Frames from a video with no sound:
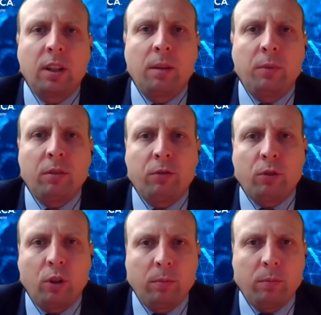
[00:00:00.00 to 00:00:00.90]
coming
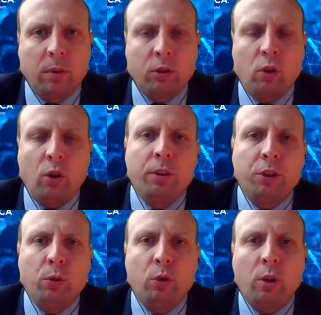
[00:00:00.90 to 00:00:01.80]
from
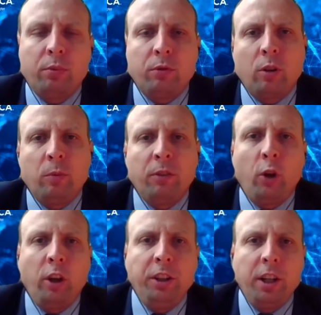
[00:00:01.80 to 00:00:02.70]
Northern Europe, from
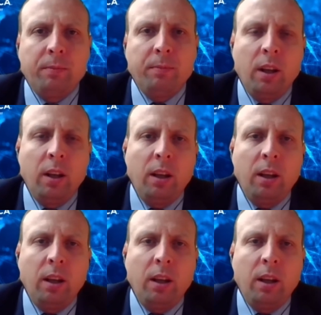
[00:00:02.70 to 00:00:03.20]
Lithuania,